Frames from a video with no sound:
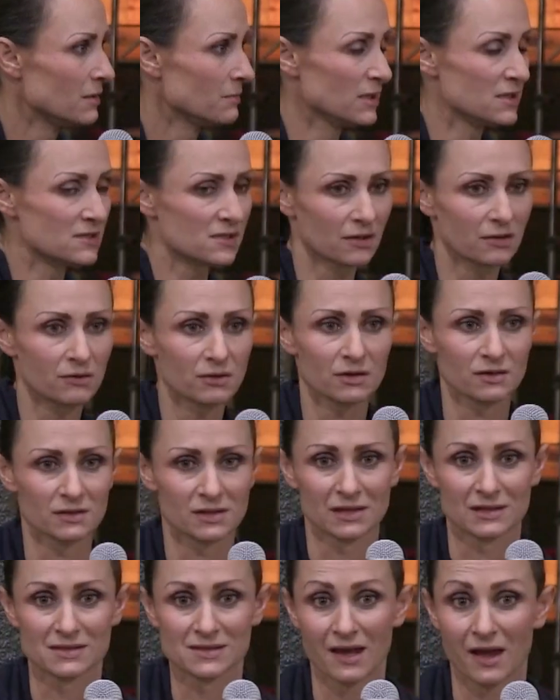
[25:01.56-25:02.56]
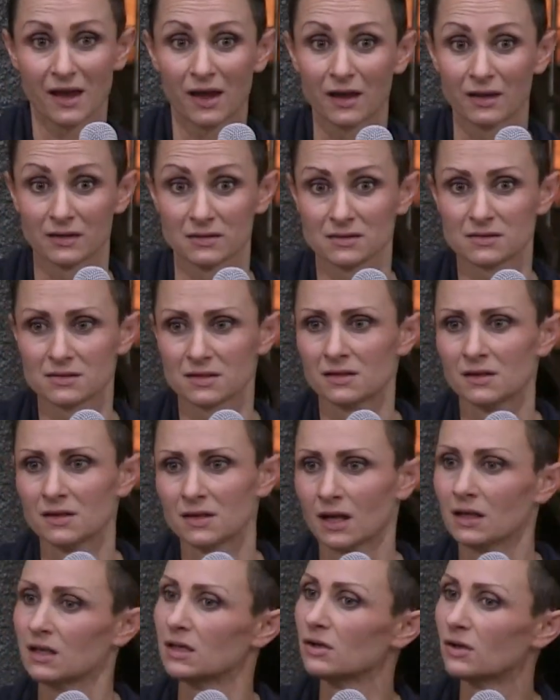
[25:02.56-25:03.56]
the material in his hands
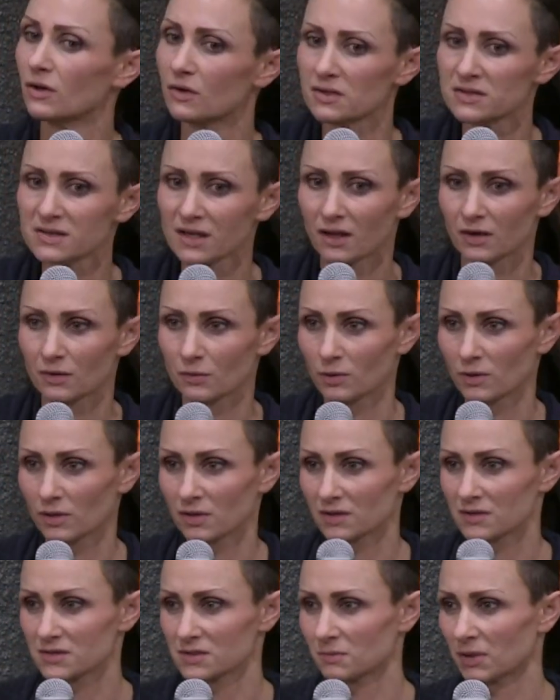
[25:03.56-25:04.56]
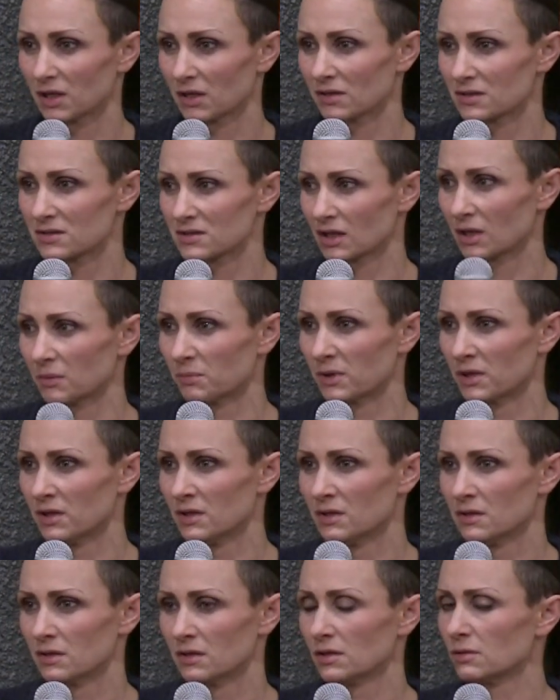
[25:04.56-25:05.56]
and he knows how to work it to make a shape.
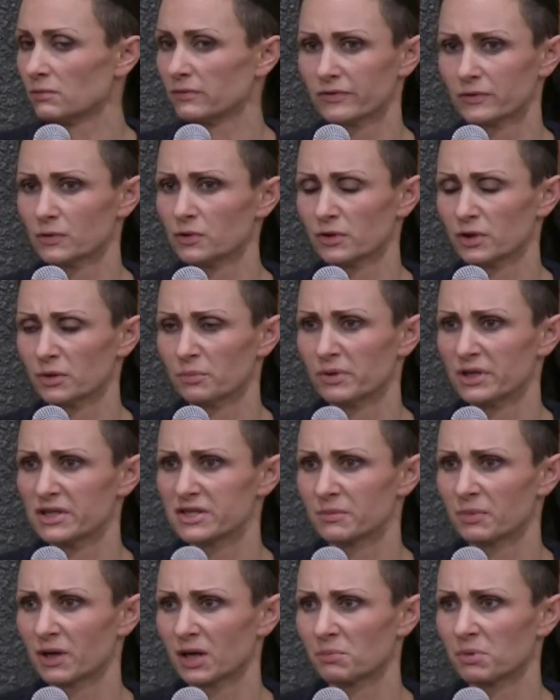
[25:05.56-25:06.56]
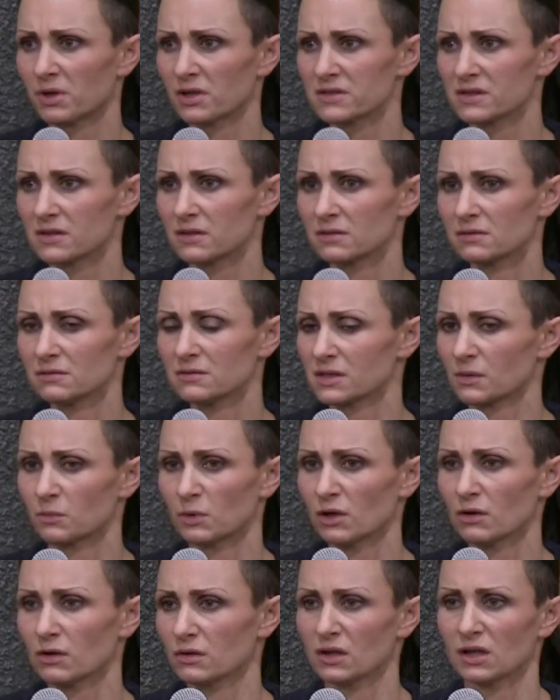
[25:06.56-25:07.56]
You know, we've all heard a preach about a potter
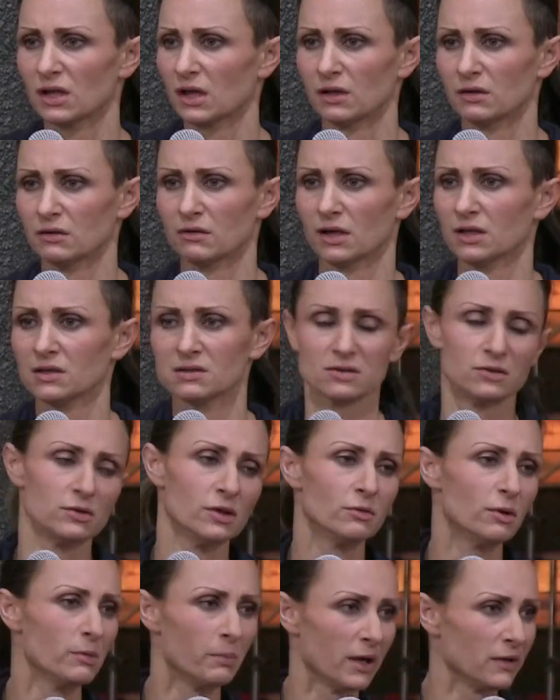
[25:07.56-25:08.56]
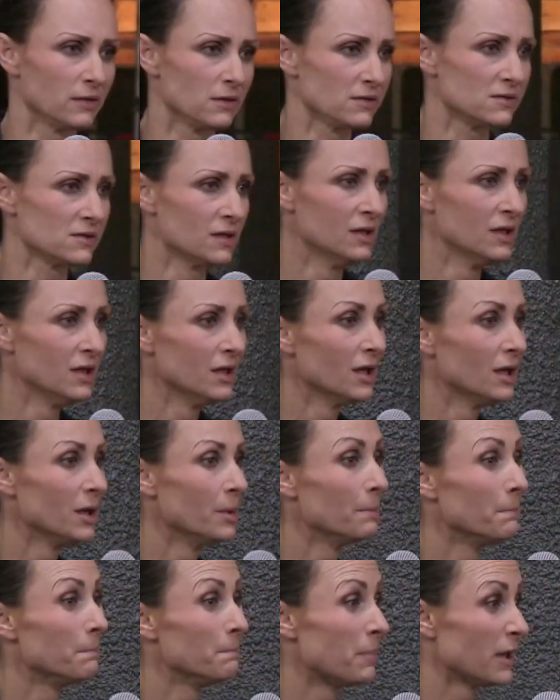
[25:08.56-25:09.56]
somewhere along the line, right? You know about this.
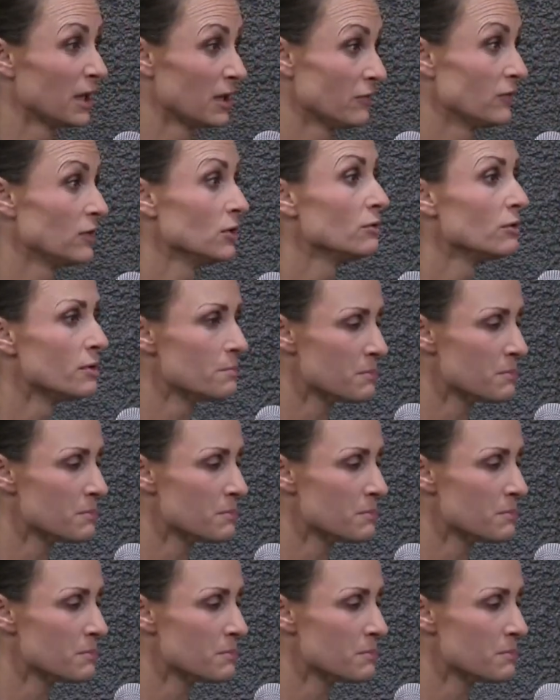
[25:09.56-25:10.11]
But if you